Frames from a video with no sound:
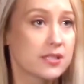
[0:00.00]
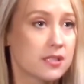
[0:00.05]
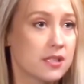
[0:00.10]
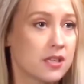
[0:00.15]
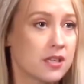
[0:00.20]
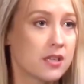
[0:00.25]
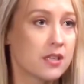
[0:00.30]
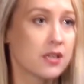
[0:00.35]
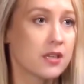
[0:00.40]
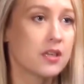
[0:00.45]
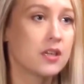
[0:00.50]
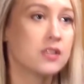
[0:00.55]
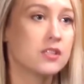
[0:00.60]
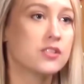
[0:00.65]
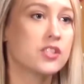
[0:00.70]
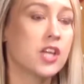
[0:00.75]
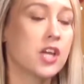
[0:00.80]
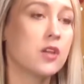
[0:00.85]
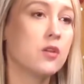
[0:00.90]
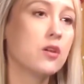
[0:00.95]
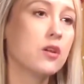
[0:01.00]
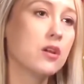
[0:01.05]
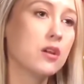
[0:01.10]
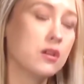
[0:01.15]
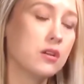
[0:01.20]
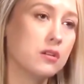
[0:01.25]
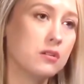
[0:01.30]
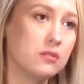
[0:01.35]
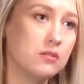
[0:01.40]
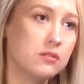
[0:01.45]
And that's wrong, because
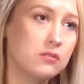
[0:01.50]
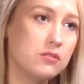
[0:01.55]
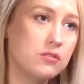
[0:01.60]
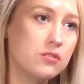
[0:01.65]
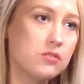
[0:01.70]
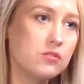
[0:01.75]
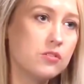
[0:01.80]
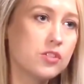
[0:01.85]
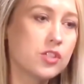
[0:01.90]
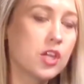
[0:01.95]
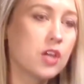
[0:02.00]
there won't be checks.